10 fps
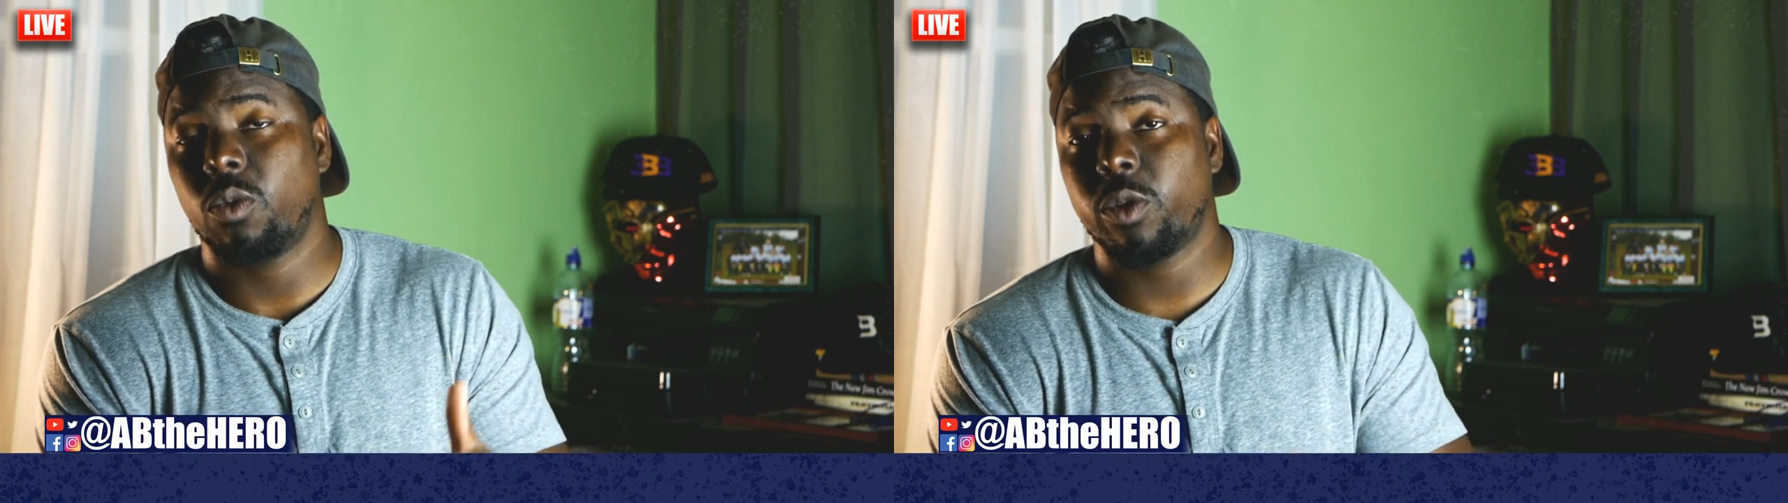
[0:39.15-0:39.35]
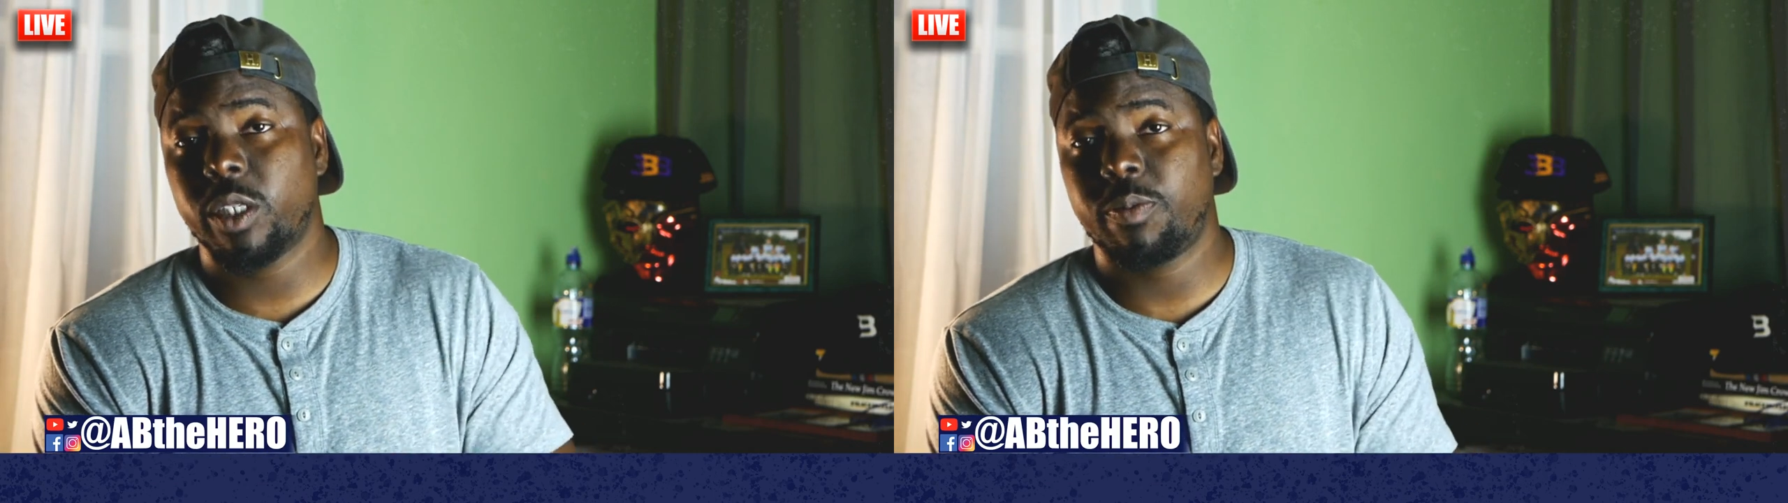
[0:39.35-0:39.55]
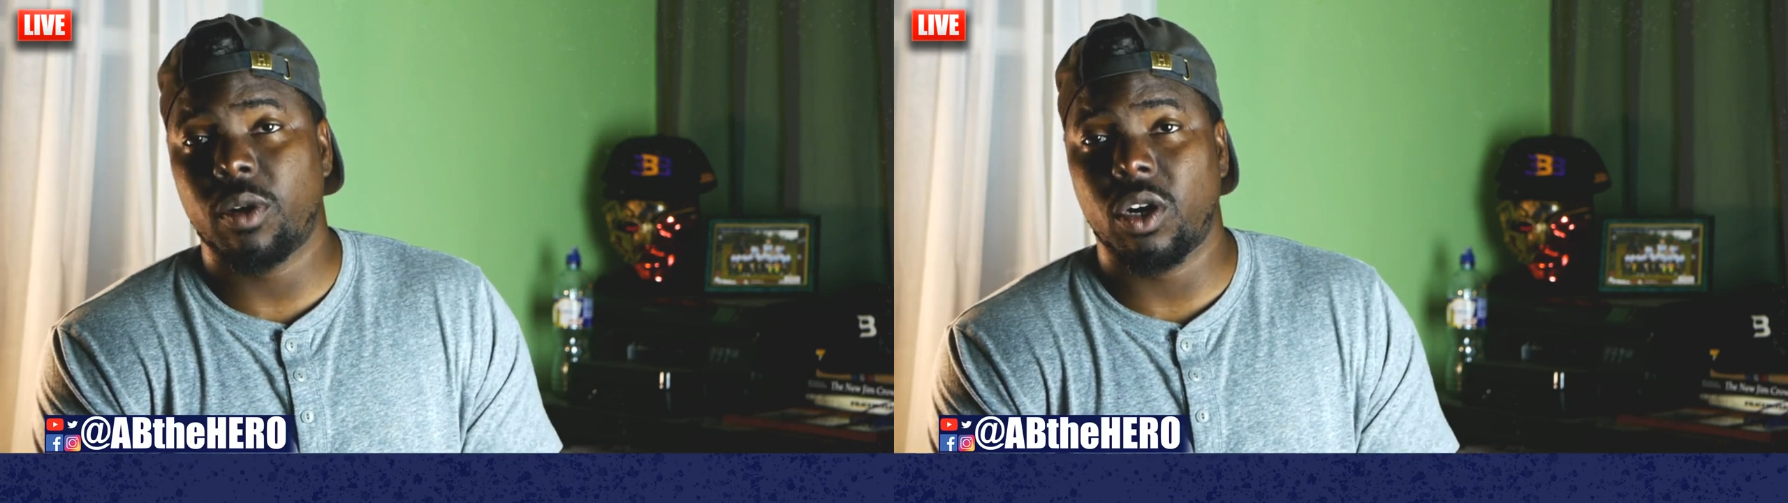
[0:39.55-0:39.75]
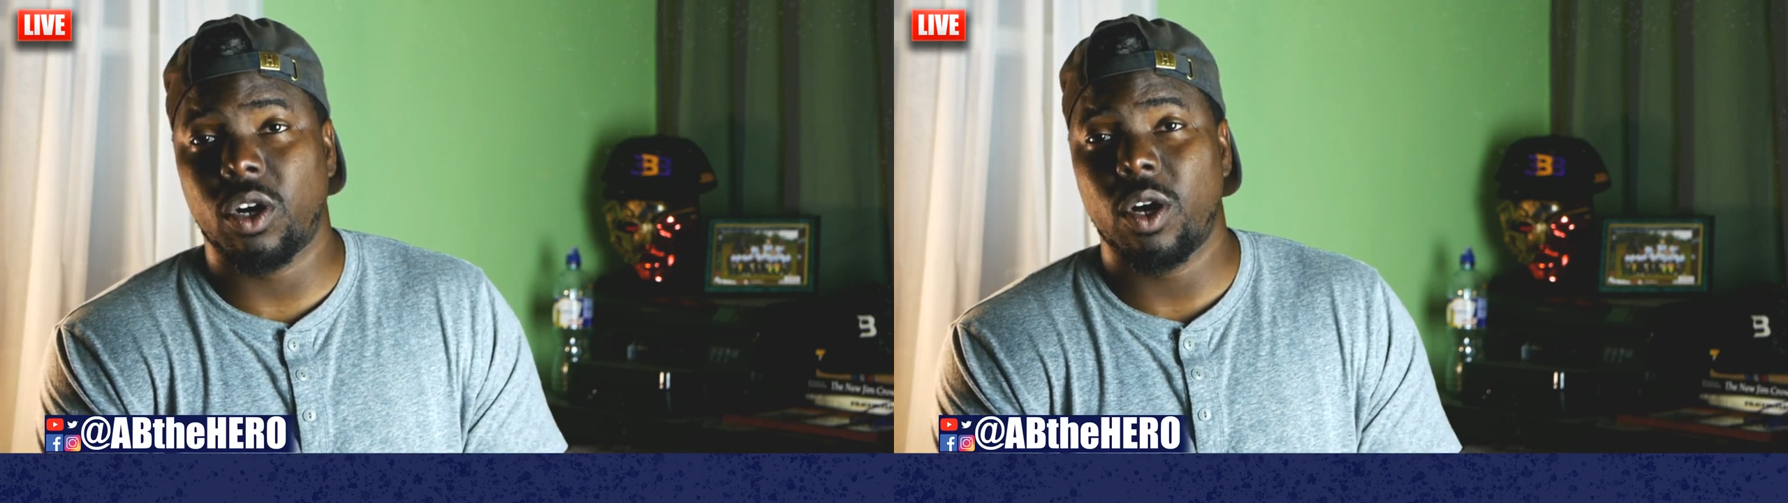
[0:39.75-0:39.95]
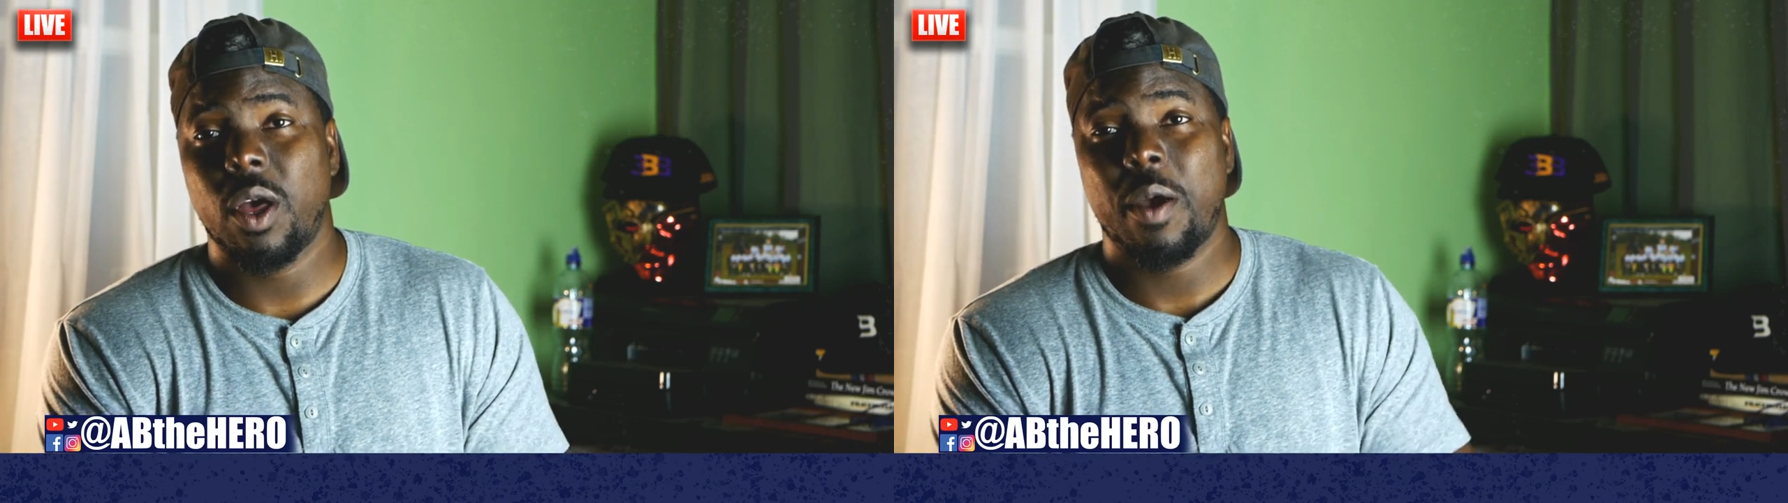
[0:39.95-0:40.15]
Rich
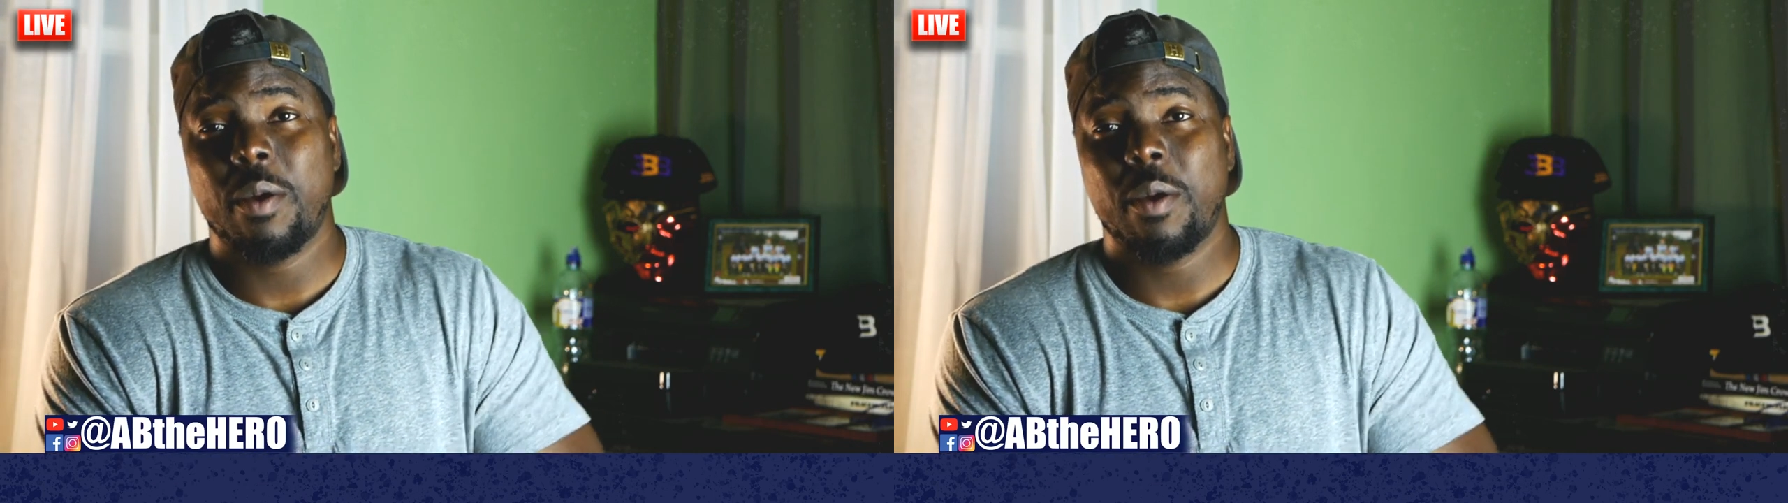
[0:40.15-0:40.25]
Paul,